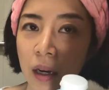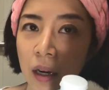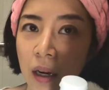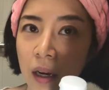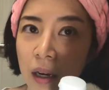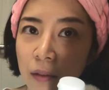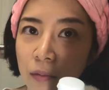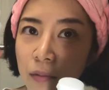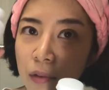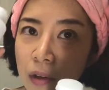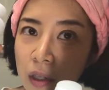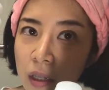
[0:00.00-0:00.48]
I
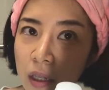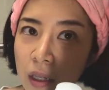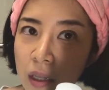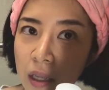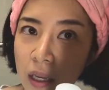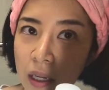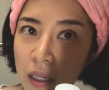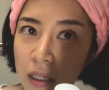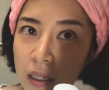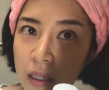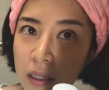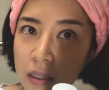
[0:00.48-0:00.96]
really
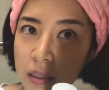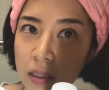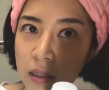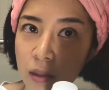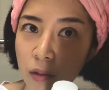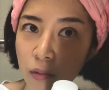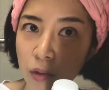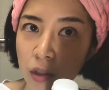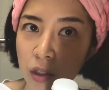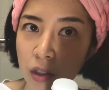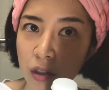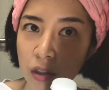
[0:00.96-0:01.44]
like this in the
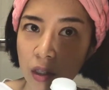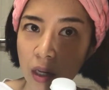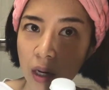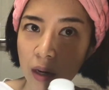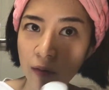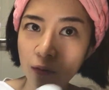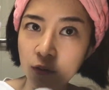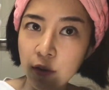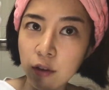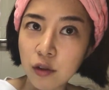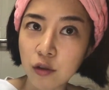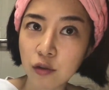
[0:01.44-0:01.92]
winter time
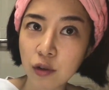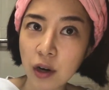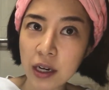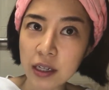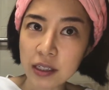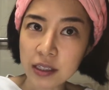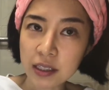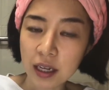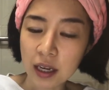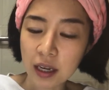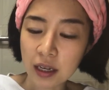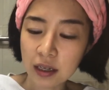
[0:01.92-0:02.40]
for dry
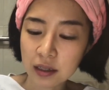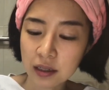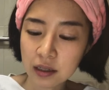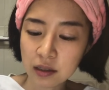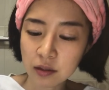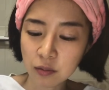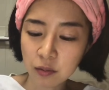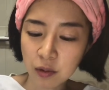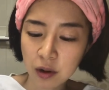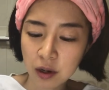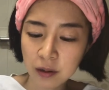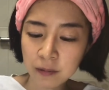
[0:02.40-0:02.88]
skin, this
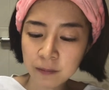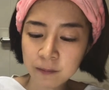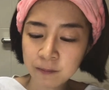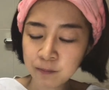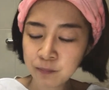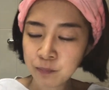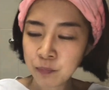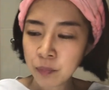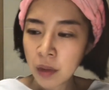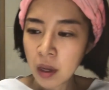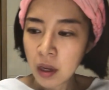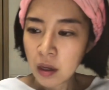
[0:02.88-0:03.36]
one.
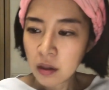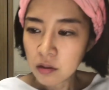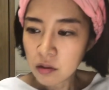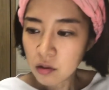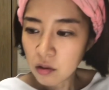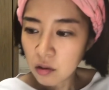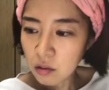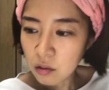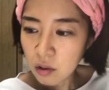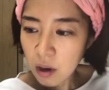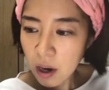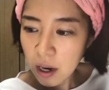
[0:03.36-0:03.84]

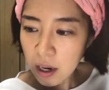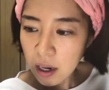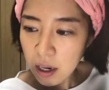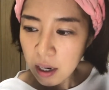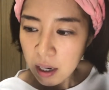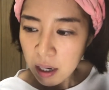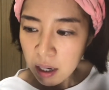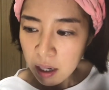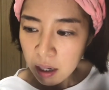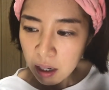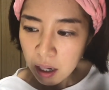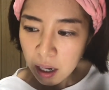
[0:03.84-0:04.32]
So
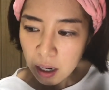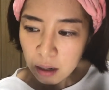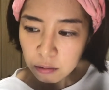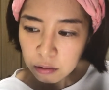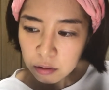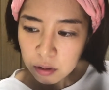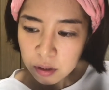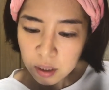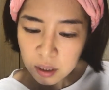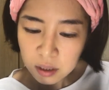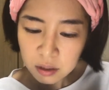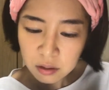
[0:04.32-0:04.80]
I
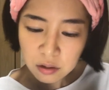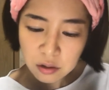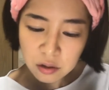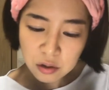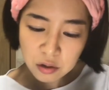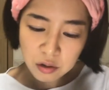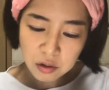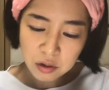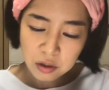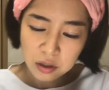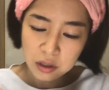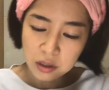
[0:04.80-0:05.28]
would like to
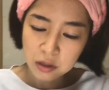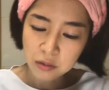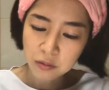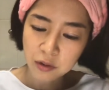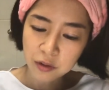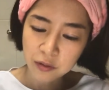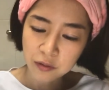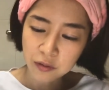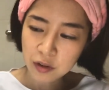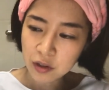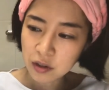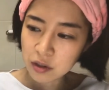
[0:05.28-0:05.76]
introduce this
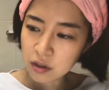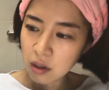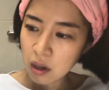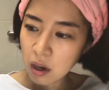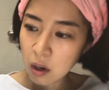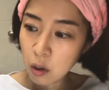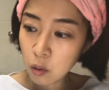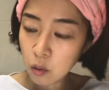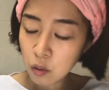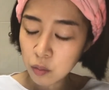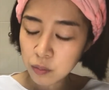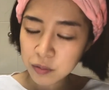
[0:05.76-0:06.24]
one first.
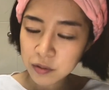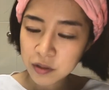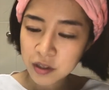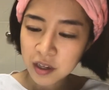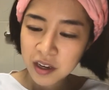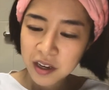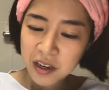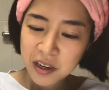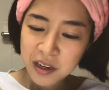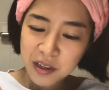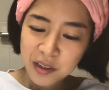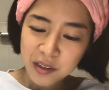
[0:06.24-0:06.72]

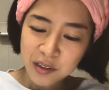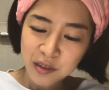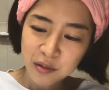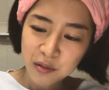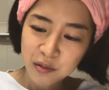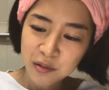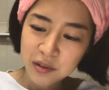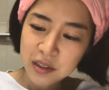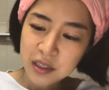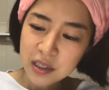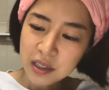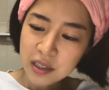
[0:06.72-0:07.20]
Oops. So
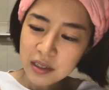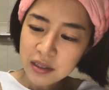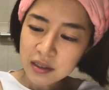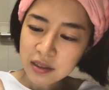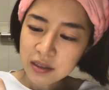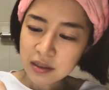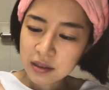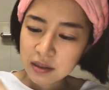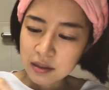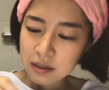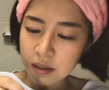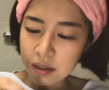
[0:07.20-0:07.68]
this,
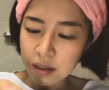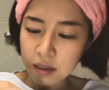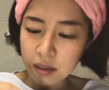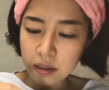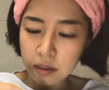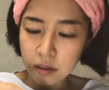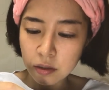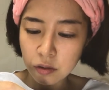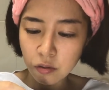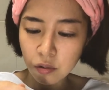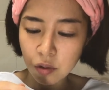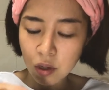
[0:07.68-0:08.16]

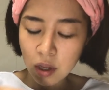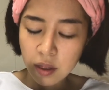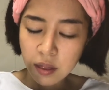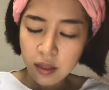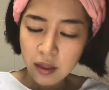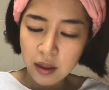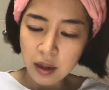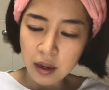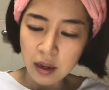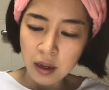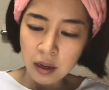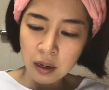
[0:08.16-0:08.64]
as you can
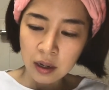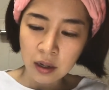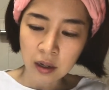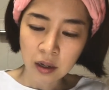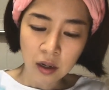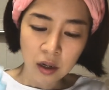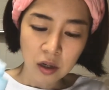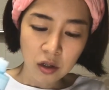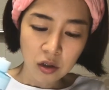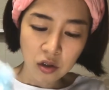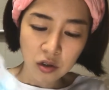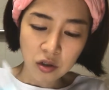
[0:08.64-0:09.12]

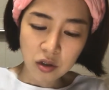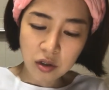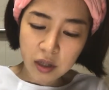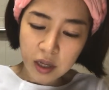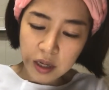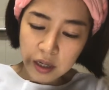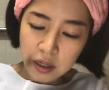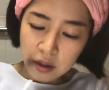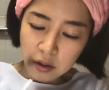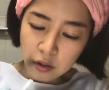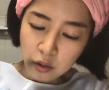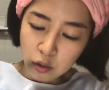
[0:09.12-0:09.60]
think, just
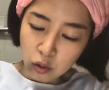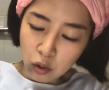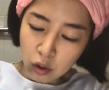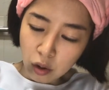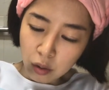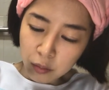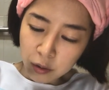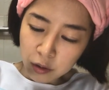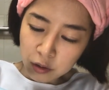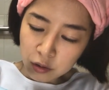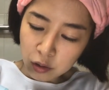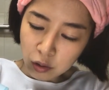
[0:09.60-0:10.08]
like a
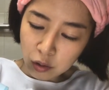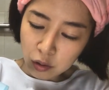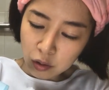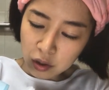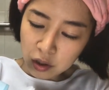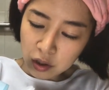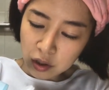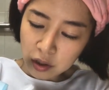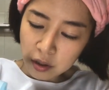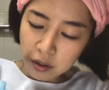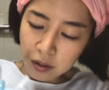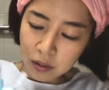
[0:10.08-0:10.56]
normal
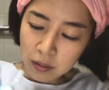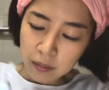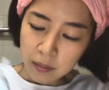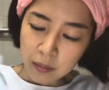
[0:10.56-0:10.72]
toner,